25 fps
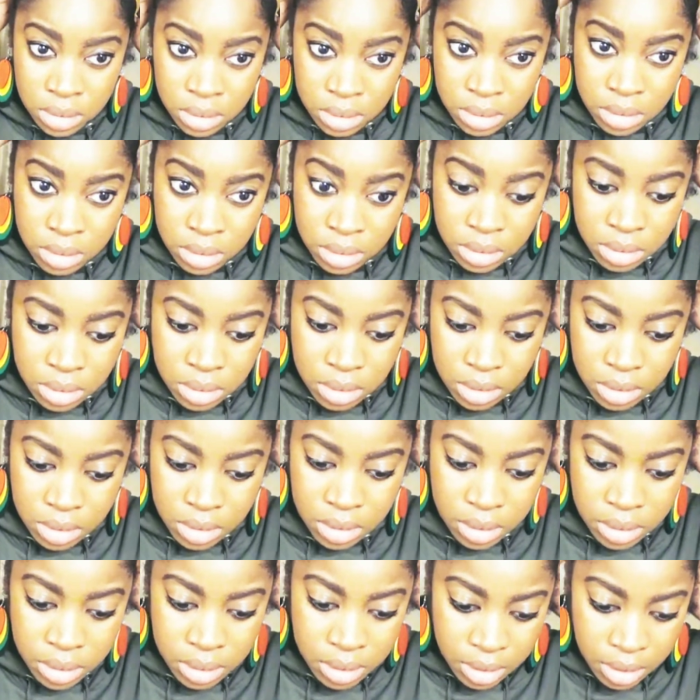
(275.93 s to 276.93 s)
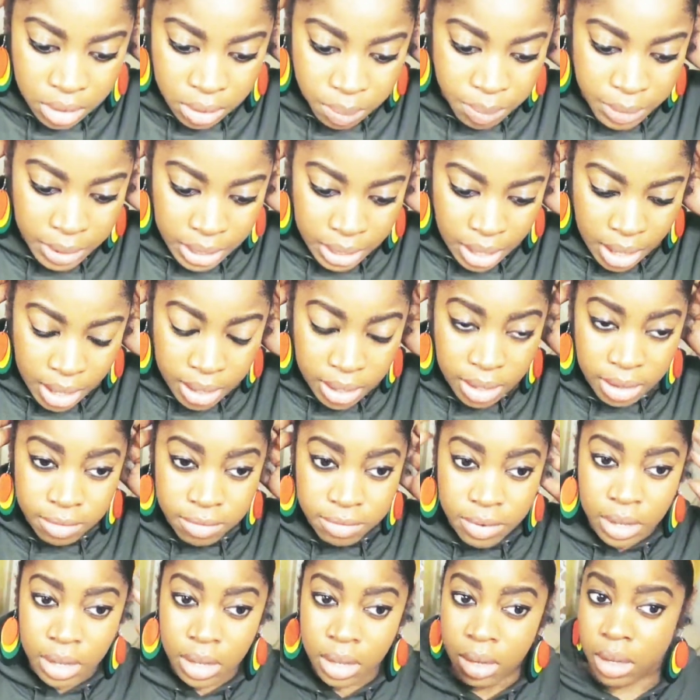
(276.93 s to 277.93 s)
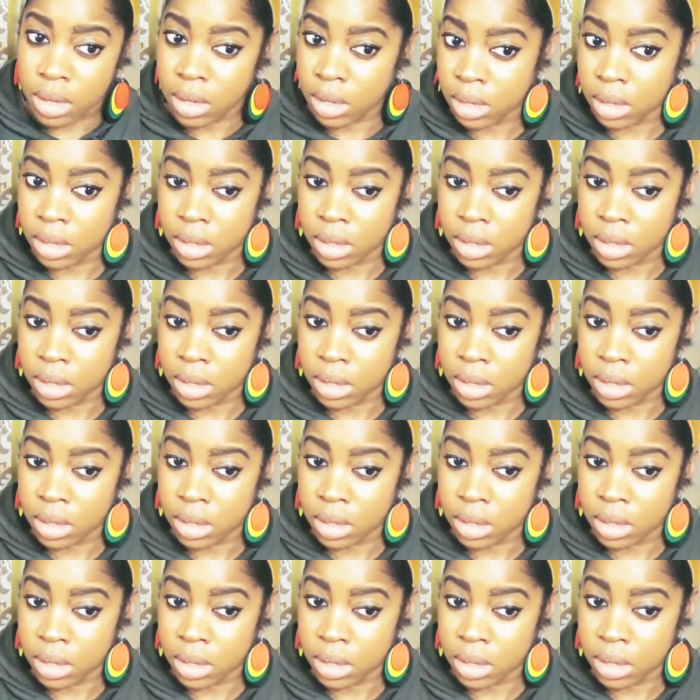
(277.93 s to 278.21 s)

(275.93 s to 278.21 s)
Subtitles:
It may not lay flat.